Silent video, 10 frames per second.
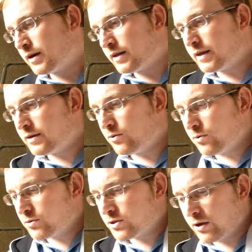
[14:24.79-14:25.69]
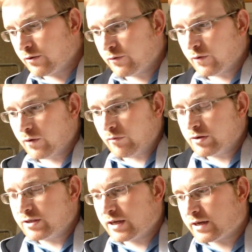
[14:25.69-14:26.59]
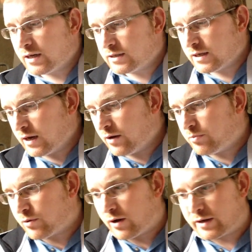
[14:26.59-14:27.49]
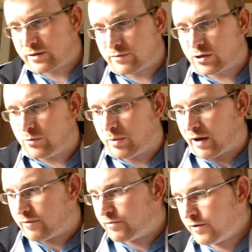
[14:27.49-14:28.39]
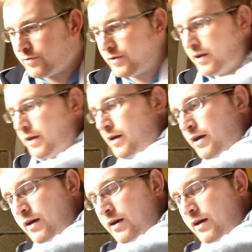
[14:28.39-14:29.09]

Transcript: And then also for a ridiculously low price of £2.50,